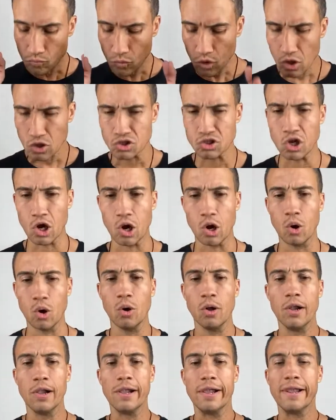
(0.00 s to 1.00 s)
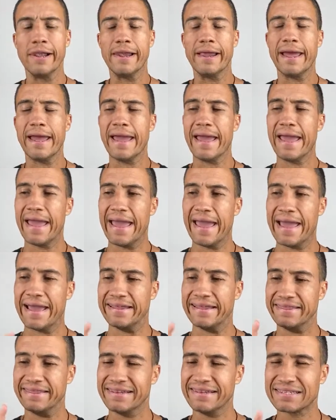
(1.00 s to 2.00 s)
So,
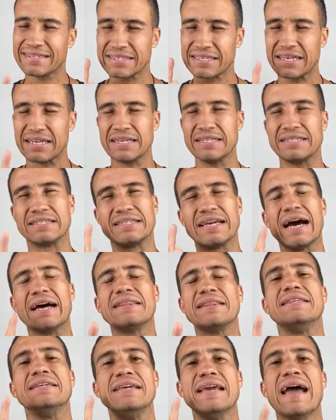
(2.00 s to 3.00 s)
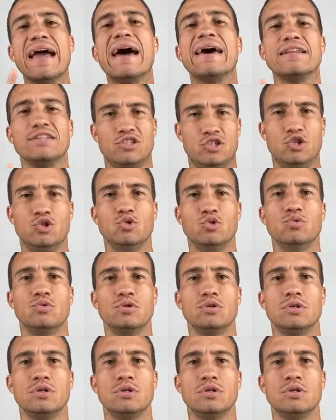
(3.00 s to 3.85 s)
and this kid's got the attitude.